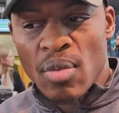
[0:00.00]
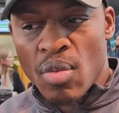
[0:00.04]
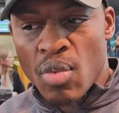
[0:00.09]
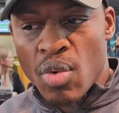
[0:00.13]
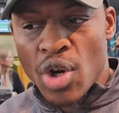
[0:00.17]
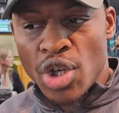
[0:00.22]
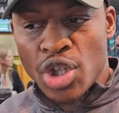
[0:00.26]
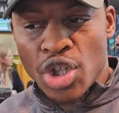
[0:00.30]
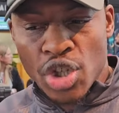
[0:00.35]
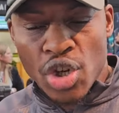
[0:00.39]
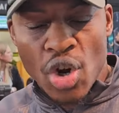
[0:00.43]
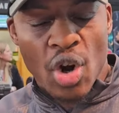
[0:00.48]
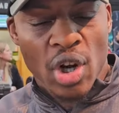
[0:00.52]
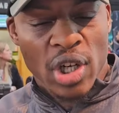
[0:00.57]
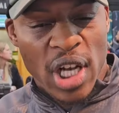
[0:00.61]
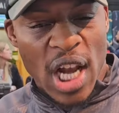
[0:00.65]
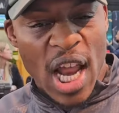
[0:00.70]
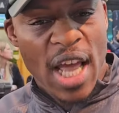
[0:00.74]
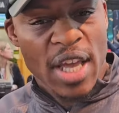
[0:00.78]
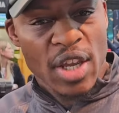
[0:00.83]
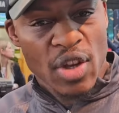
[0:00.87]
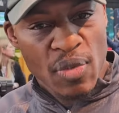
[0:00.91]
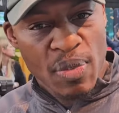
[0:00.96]
we're shocked,
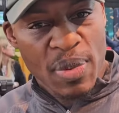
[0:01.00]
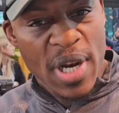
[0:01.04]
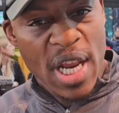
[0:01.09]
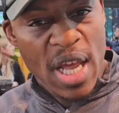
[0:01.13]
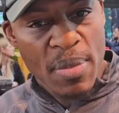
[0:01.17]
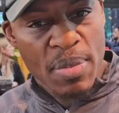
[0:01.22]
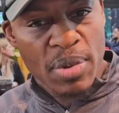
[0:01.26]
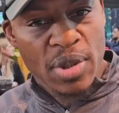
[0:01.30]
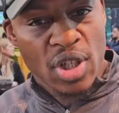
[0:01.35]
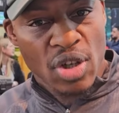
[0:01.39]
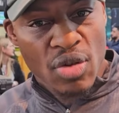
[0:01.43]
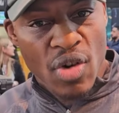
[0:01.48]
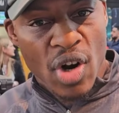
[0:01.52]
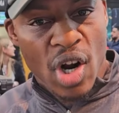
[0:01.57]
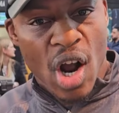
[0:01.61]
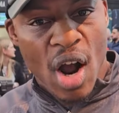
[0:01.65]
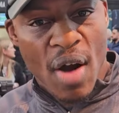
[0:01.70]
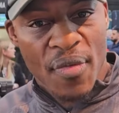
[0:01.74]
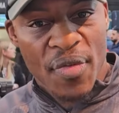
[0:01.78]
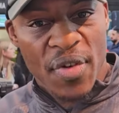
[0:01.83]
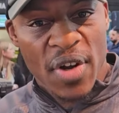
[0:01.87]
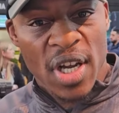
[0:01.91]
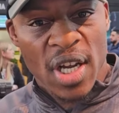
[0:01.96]
like, you've been able to
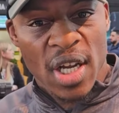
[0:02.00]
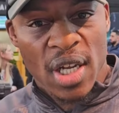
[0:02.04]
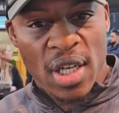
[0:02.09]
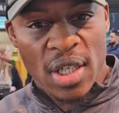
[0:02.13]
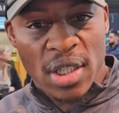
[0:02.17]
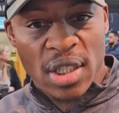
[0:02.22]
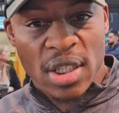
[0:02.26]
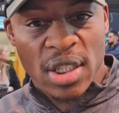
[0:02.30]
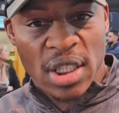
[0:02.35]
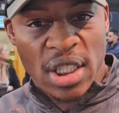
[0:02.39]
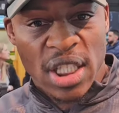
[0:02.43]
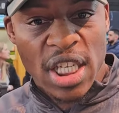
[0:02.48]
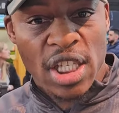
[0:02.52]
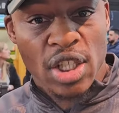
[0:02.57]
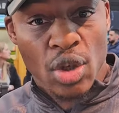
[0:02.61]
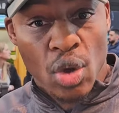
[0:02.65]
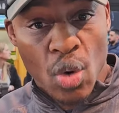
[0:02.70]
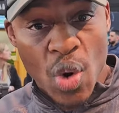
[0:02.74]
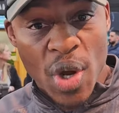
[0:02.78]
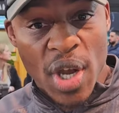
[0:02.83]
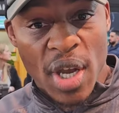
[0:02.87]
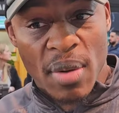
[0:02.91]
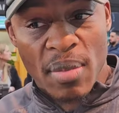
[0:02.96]
recover this
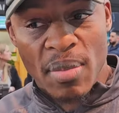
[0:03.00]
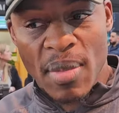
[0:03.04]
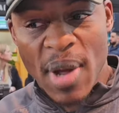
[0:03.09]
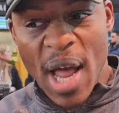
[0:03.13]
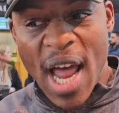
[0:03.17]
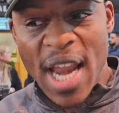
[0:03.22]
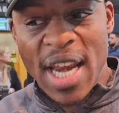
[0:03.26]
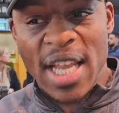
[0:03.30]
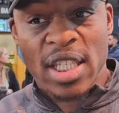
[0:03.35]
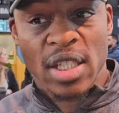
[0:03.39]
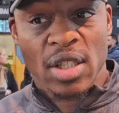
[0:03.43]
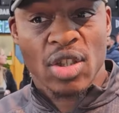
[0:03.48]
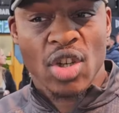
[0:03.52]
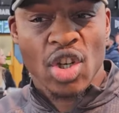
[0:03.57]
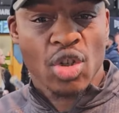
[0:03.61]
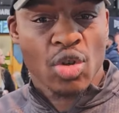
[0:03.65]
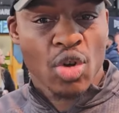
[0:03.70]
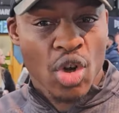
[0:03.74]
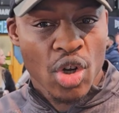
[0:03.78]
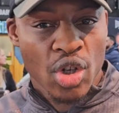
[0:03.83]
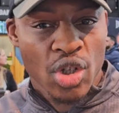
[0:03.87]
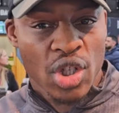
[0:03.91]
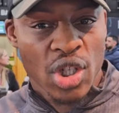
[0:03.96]
quick. And it's
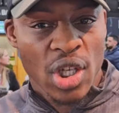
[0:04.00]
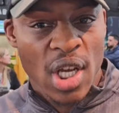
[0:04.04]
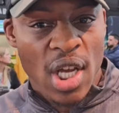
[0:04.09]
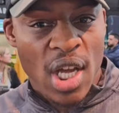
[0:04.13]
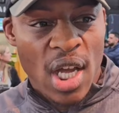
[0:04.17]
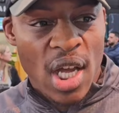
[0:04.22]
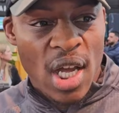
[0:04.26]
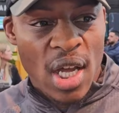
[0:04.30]
just because